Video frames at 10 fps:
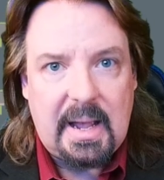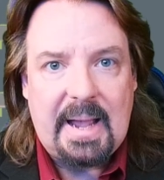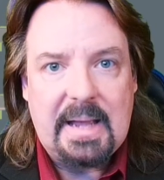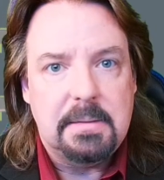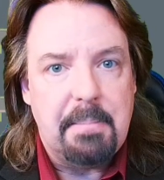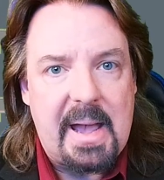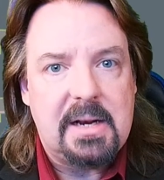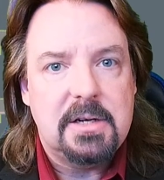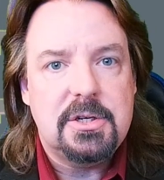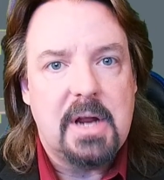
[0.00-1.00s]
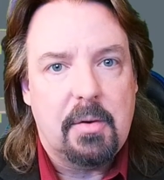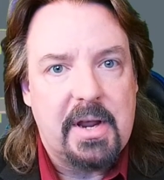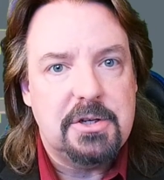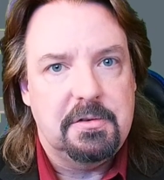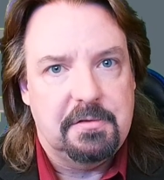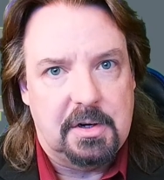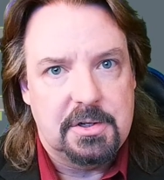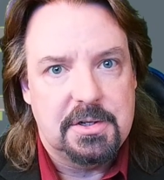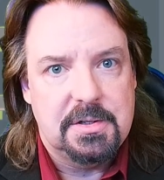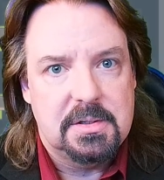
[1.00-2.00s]
and manage narration
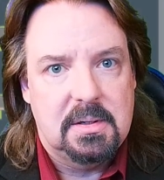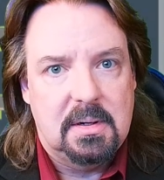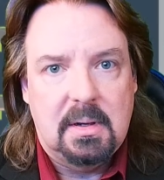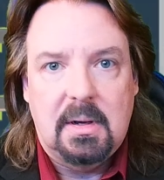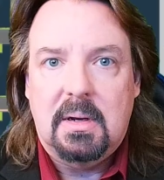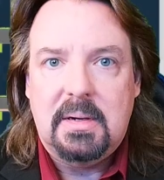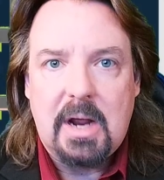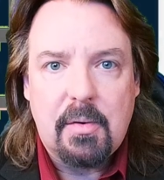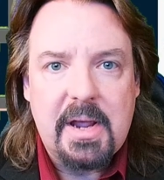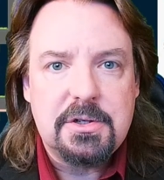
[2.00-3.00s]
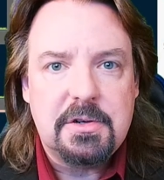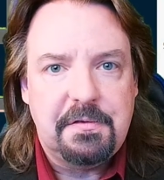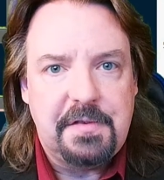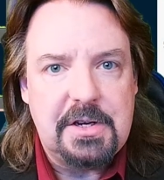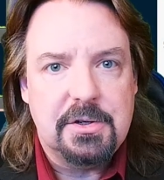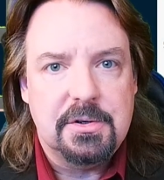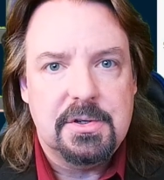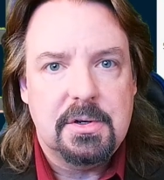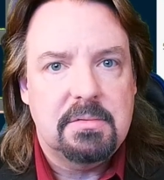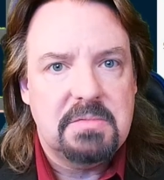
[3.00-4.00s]
functions. Narration
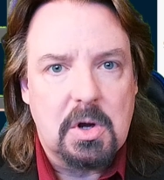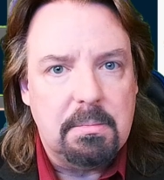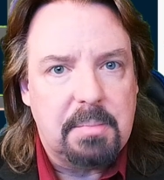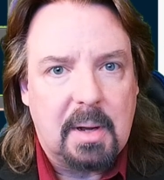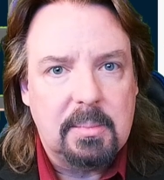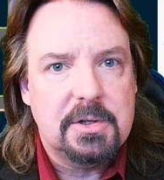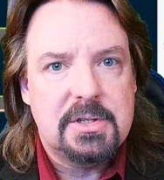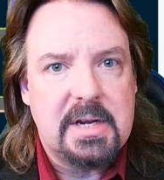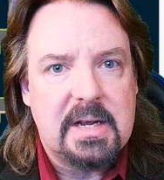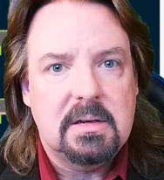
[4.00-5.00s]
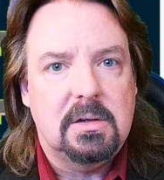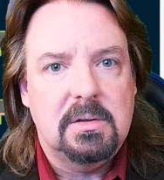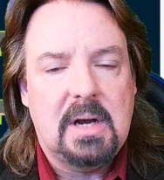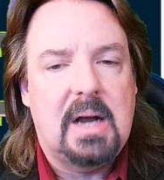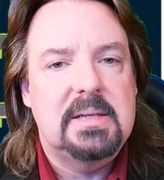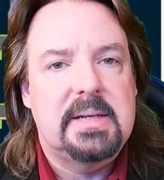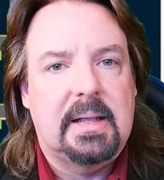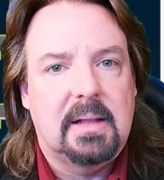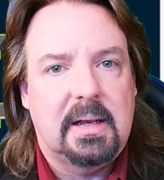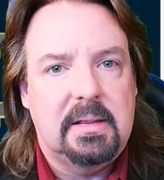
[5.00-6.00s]
features don't publish standalone
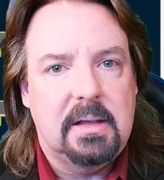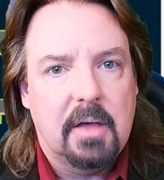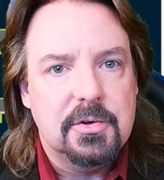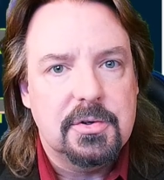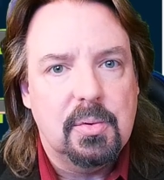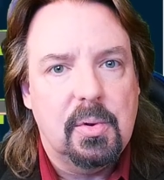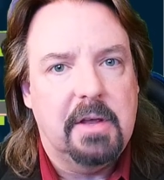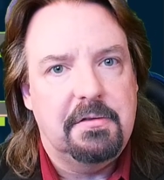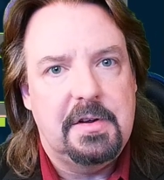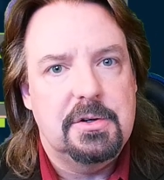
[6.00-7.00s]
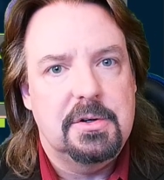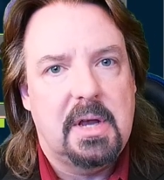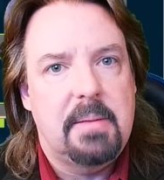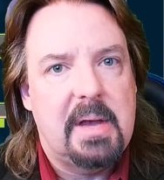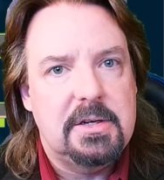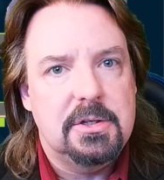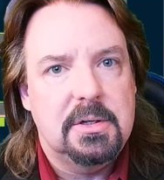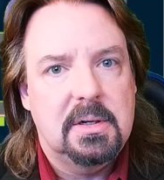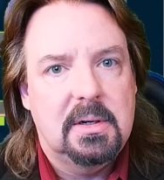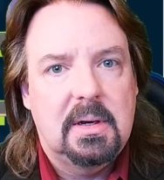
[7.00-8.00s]
content like the other Toolkit features I mentioned.